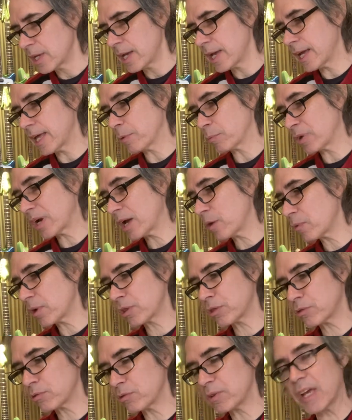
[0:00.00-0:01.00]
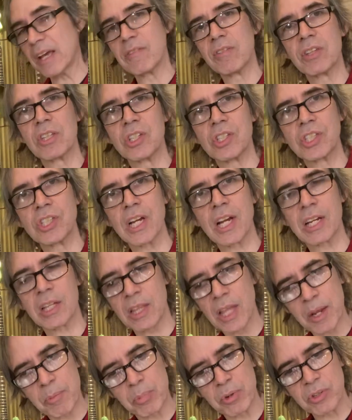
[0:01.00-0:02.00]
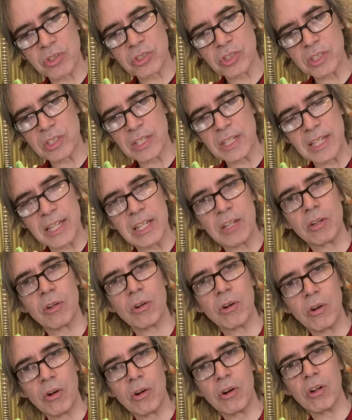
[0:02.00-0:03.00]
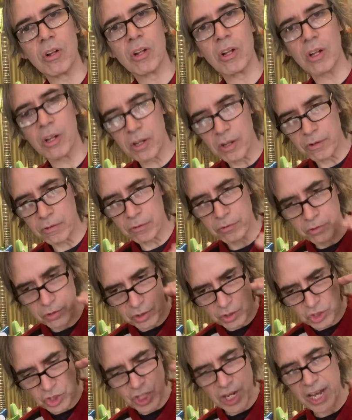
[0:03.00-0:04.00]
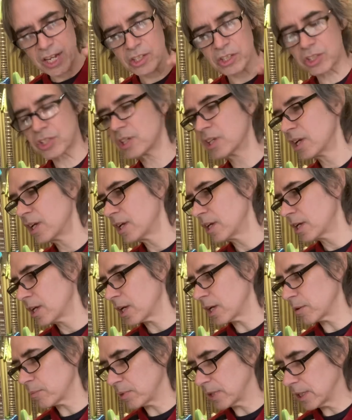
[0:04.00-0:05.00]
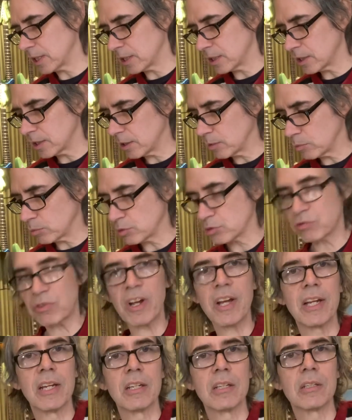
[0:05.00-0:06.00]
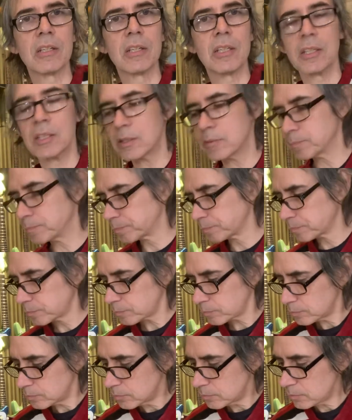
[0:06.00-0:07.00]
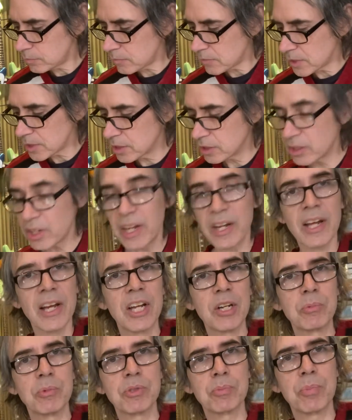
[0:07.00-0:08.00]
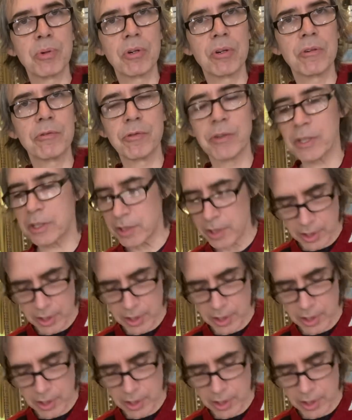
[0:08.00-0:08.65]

And when I went through and gave it the check, that person hit all of the checks. I mean, it was right. Nut height was perfect.